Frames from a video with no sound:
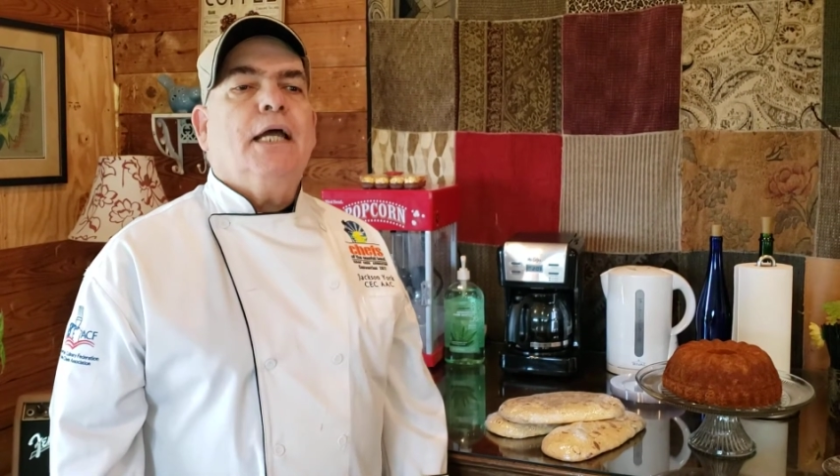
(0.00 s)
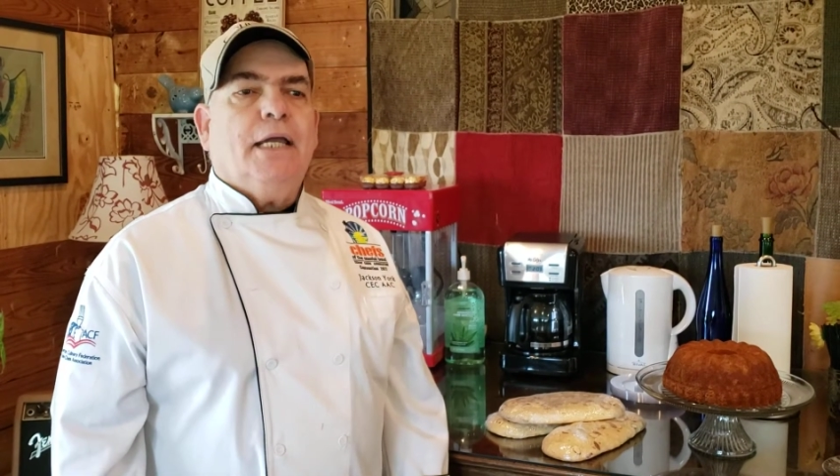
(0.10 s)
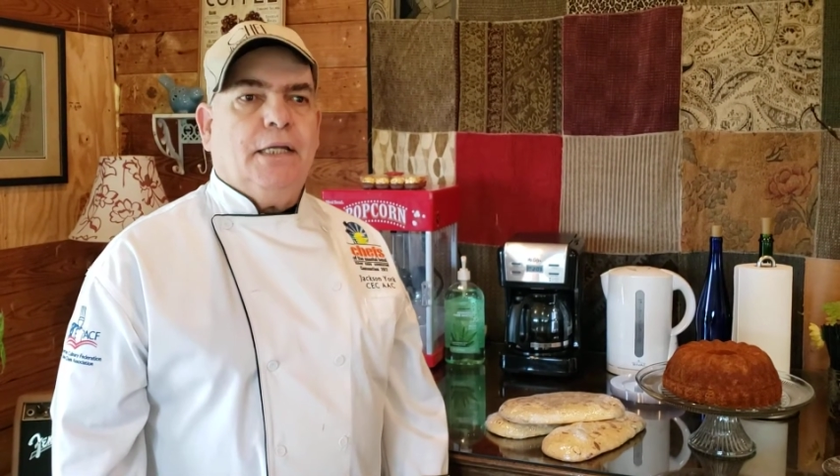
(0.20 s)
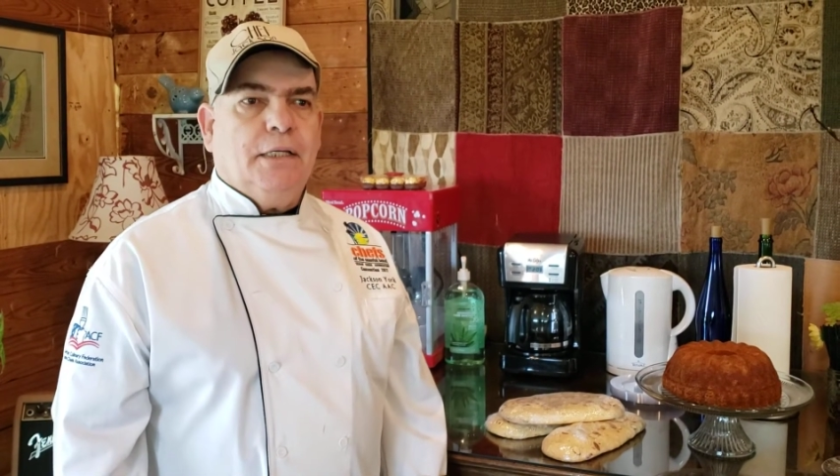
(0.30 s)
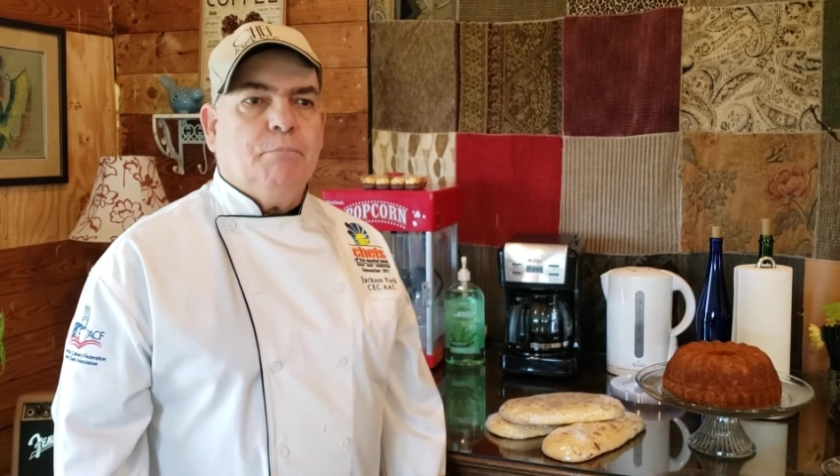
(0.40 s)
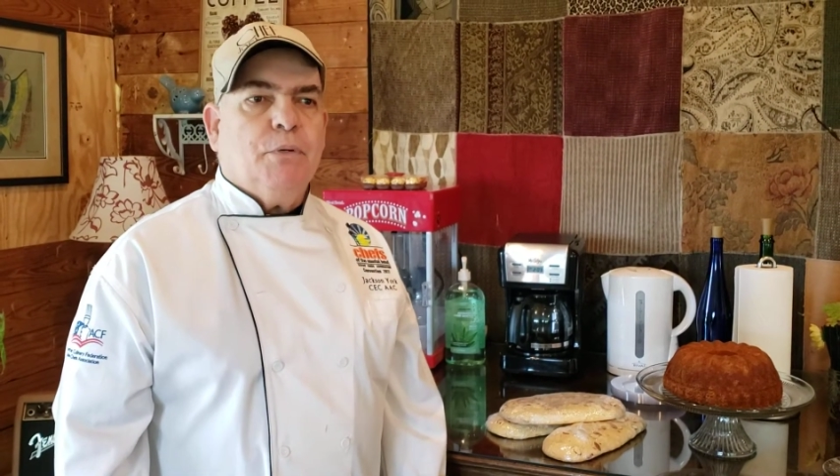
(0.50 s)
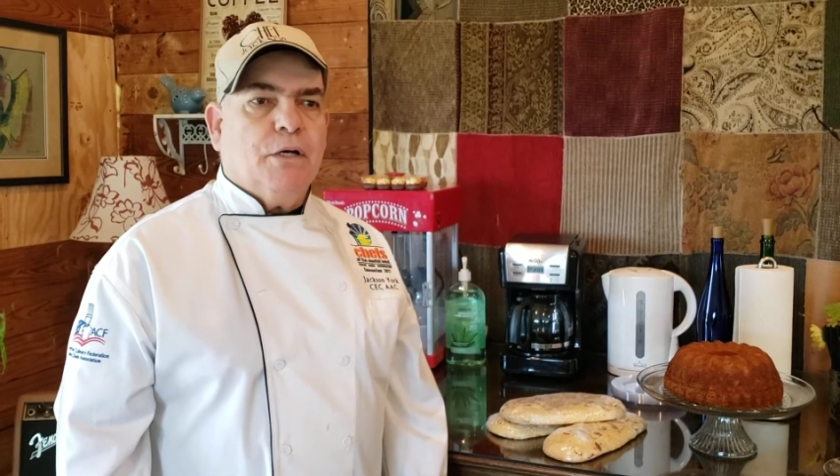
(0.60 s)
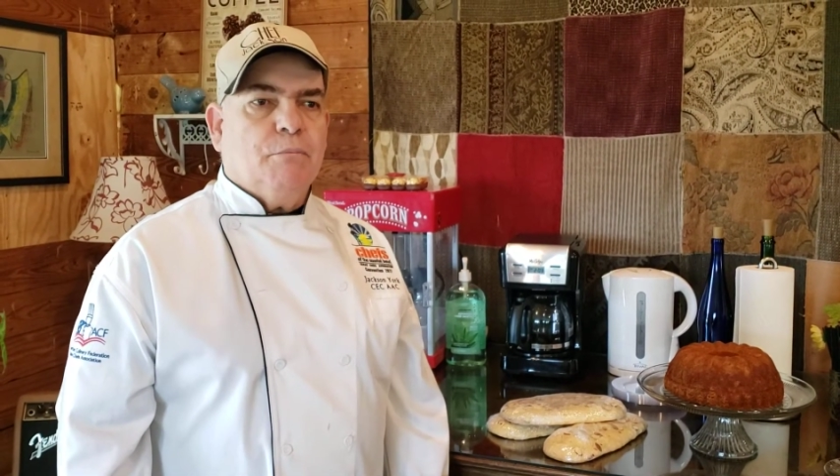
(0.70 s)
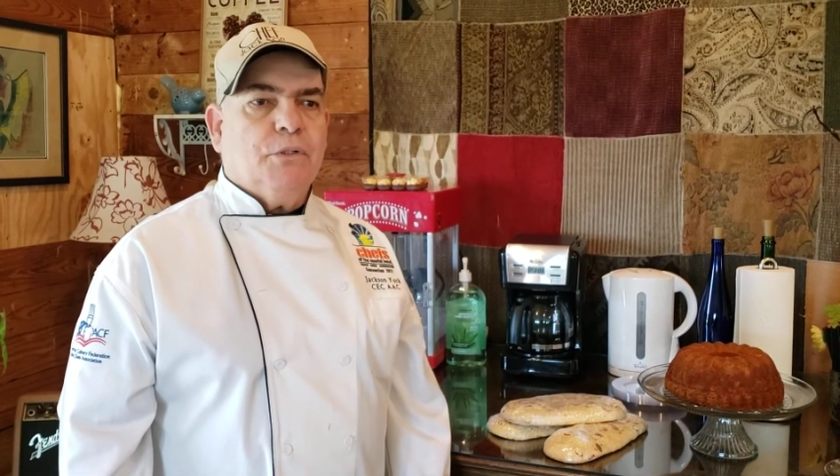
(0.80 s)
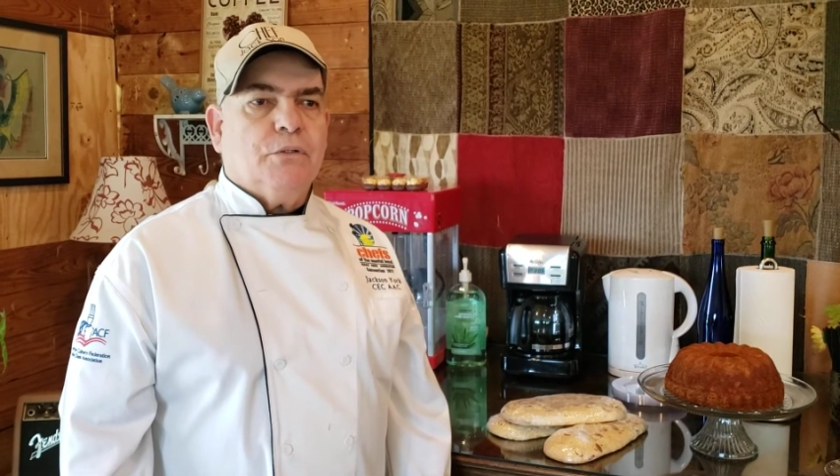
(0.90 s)
and
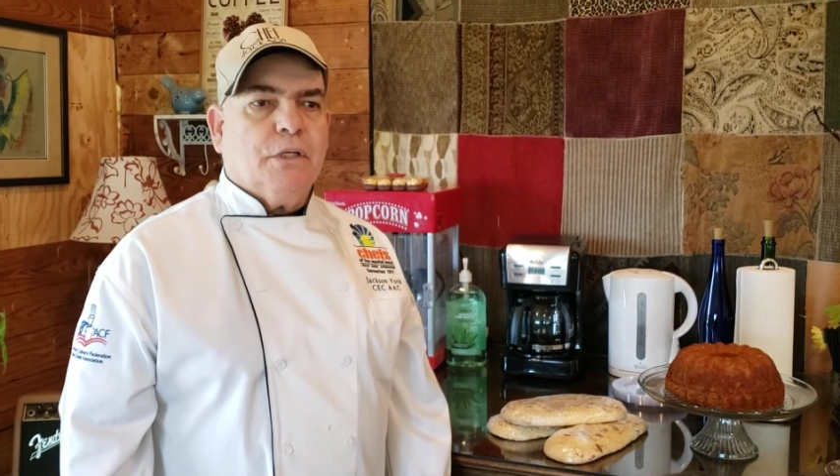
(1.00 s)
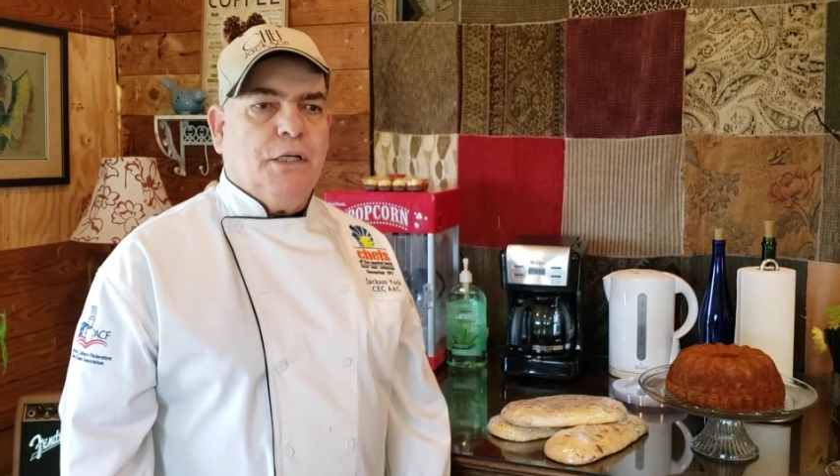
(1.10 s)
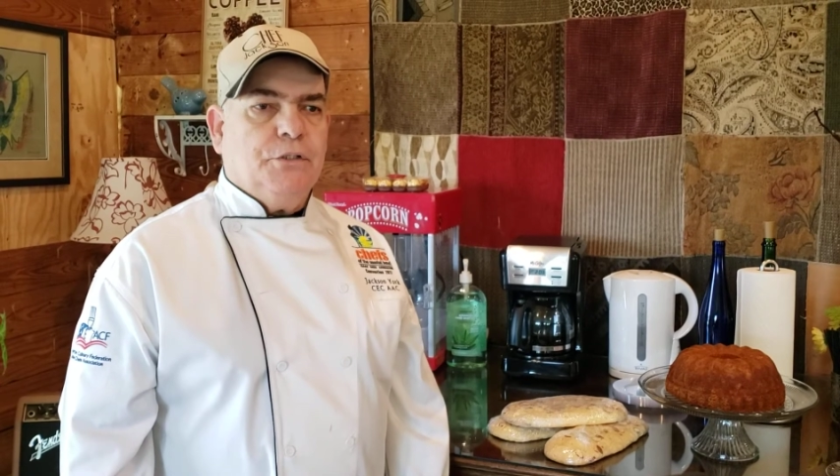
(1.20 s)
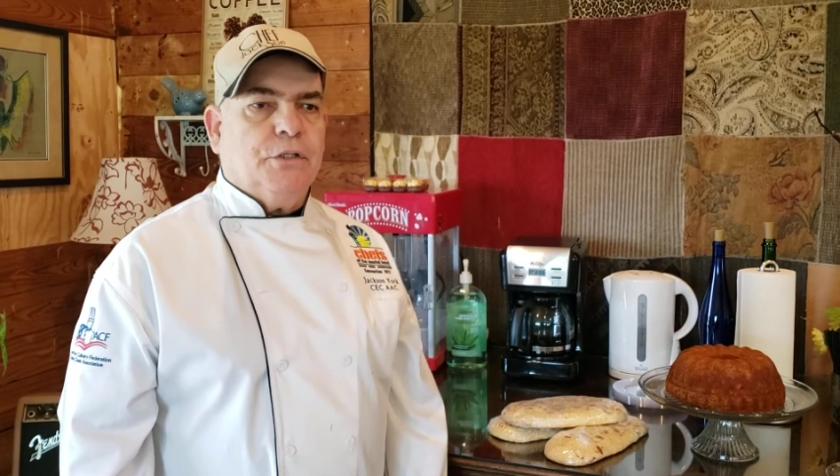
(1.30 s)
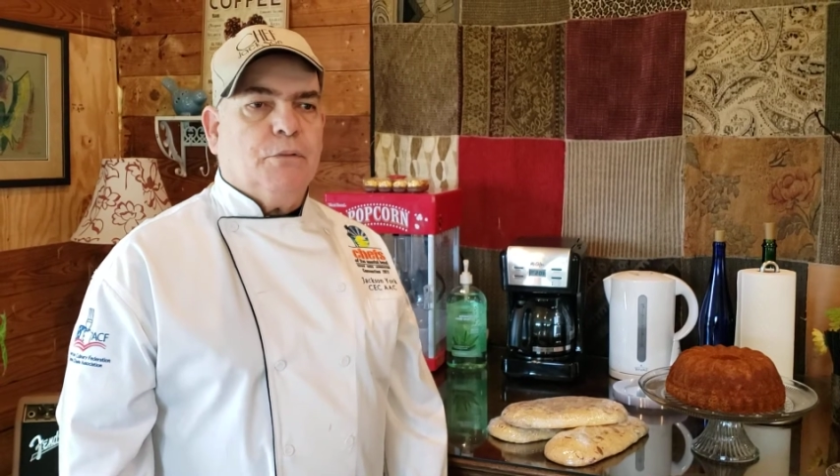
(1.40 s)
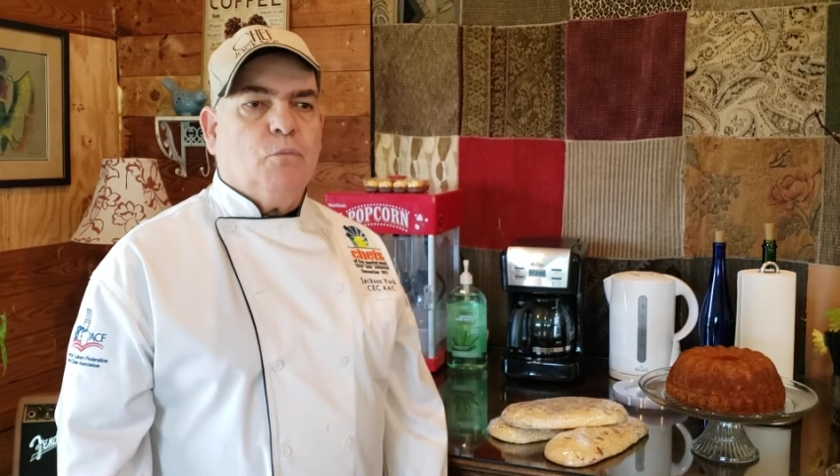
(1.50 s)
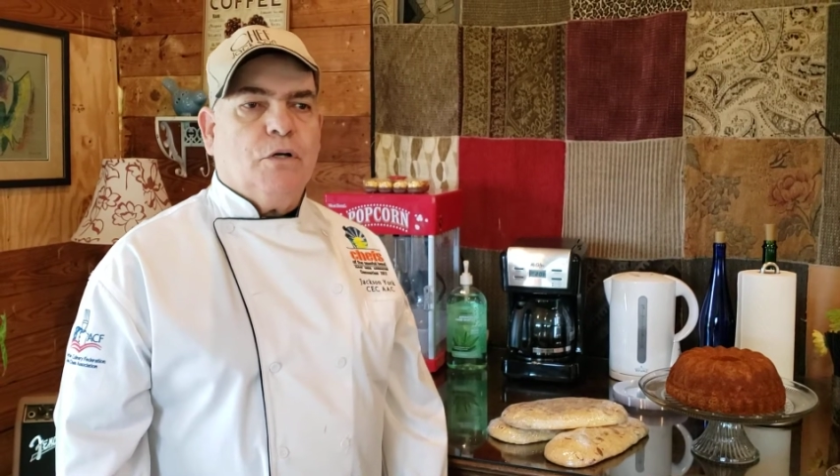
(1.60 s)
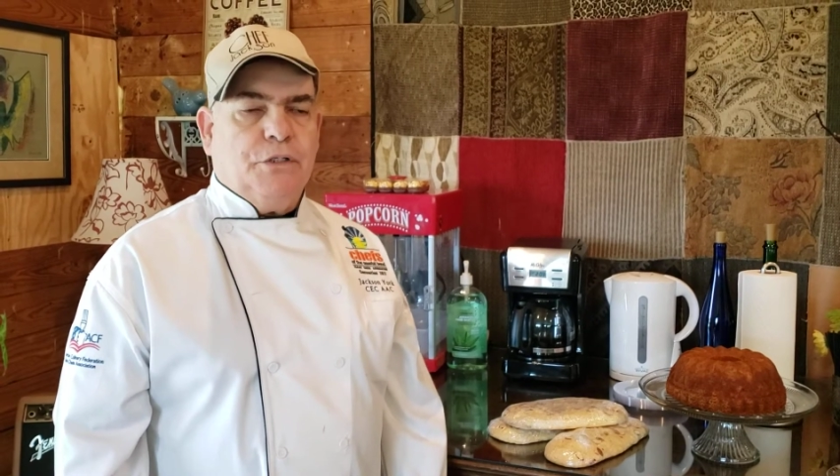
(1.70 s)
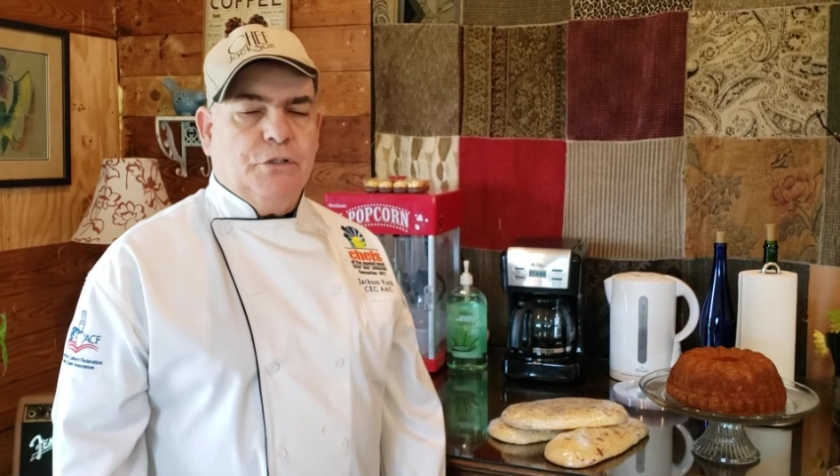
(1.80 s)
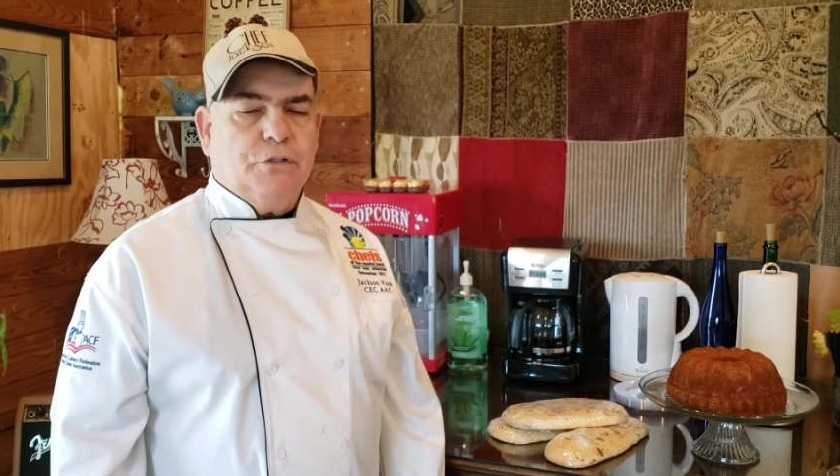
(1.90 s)
buttermilk. And you're going to want
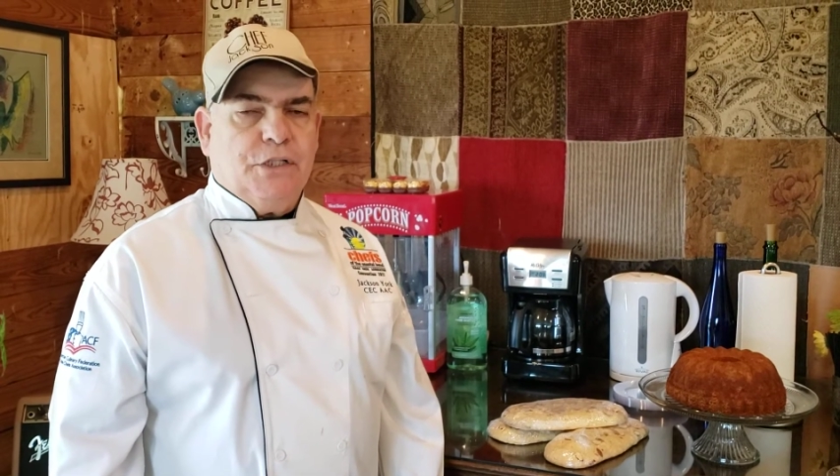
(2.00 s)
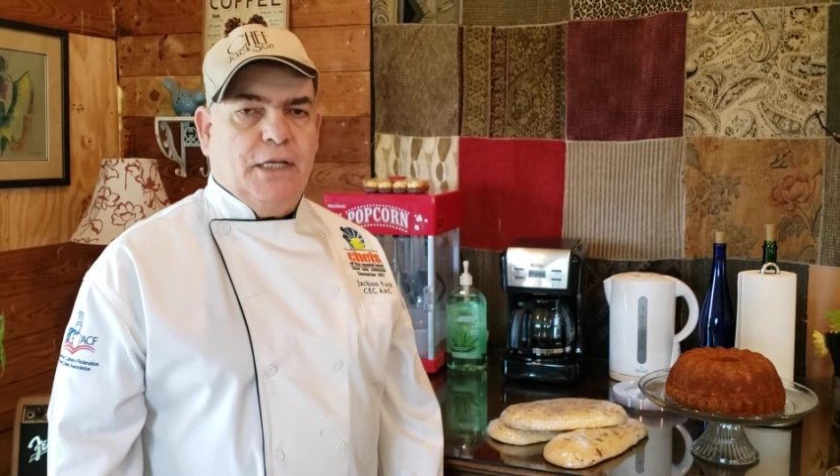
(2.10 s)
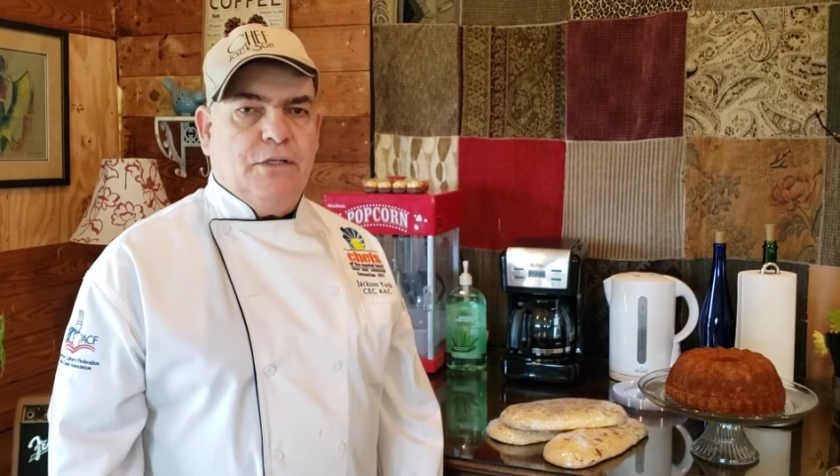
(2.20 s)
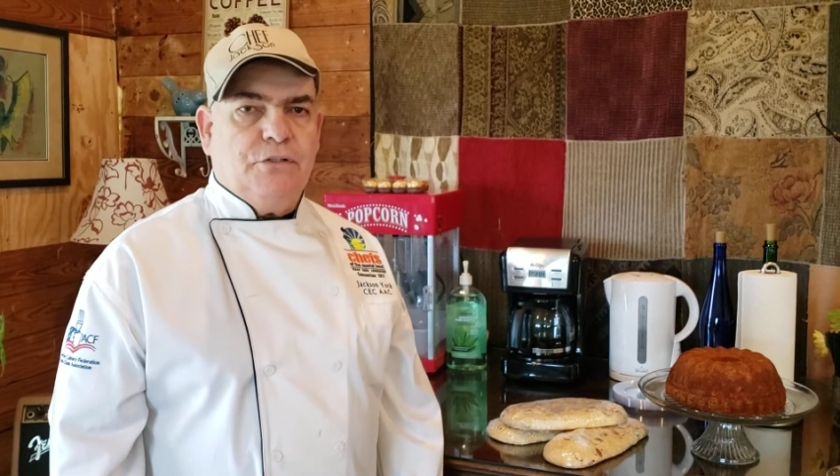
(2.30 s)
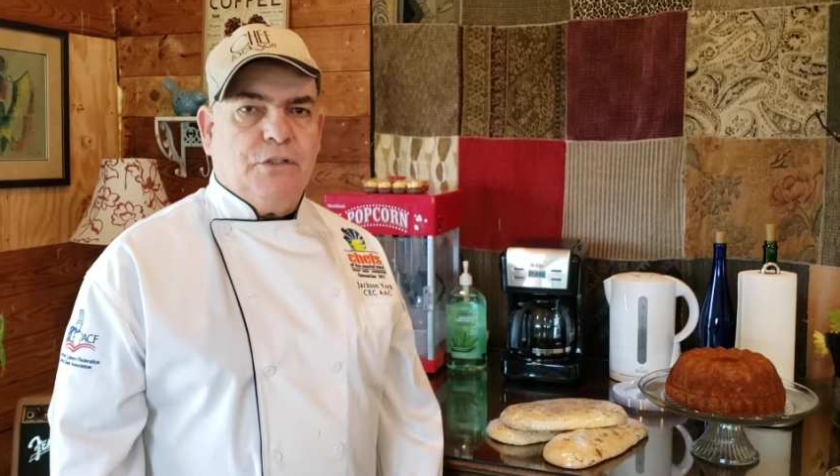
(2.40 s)
to interchange it.